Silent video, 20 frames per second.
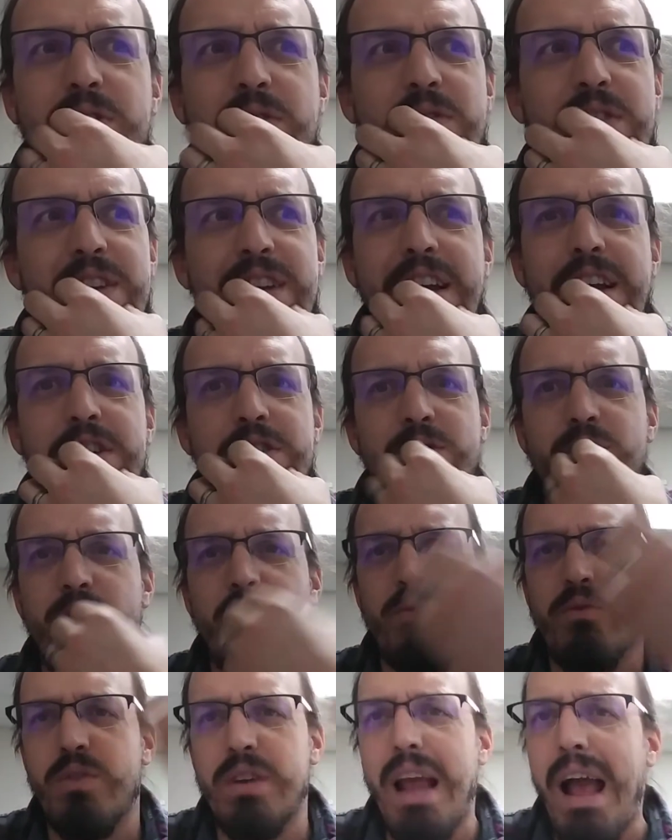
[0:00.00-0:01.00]
of the nature
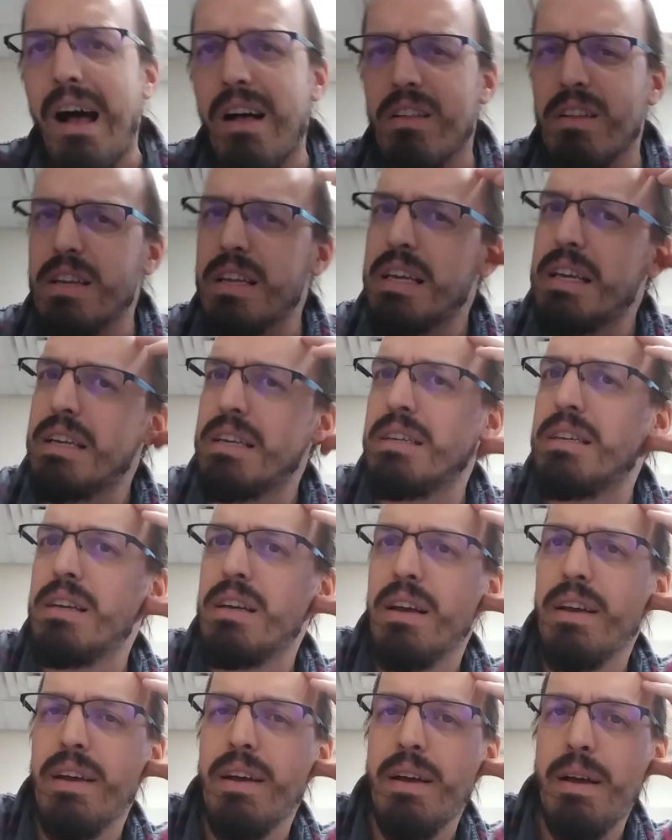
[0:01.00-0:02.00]
of reality.
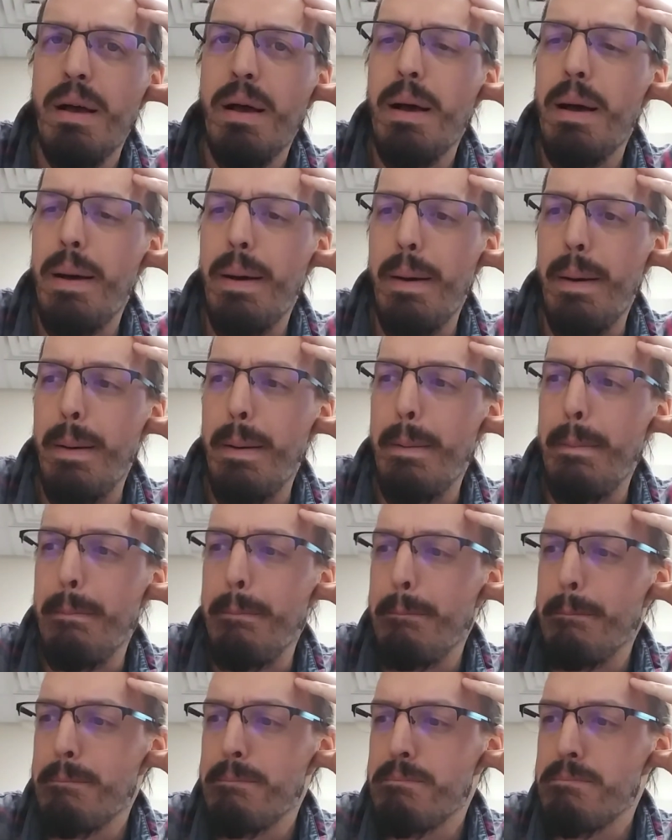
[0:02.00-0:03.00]

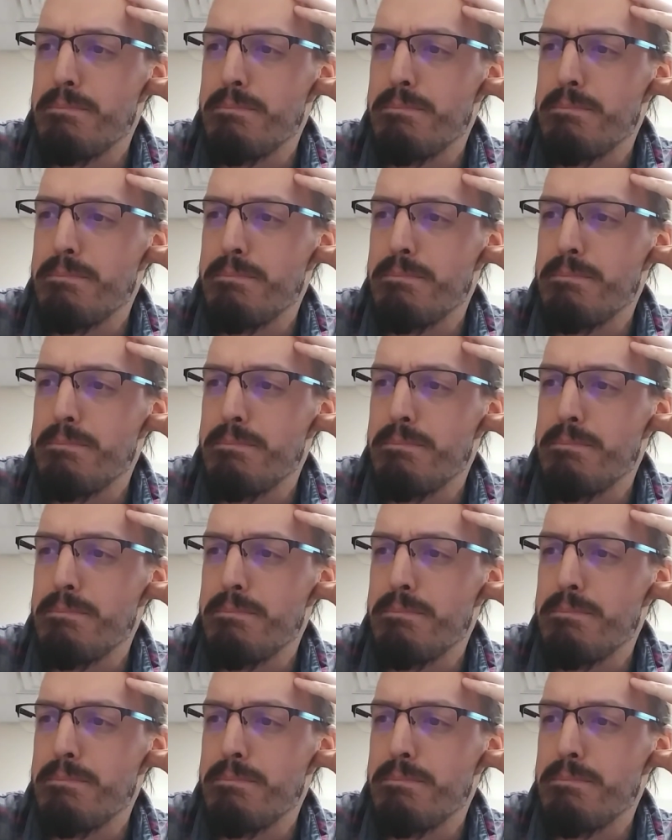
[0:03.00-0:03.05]
Come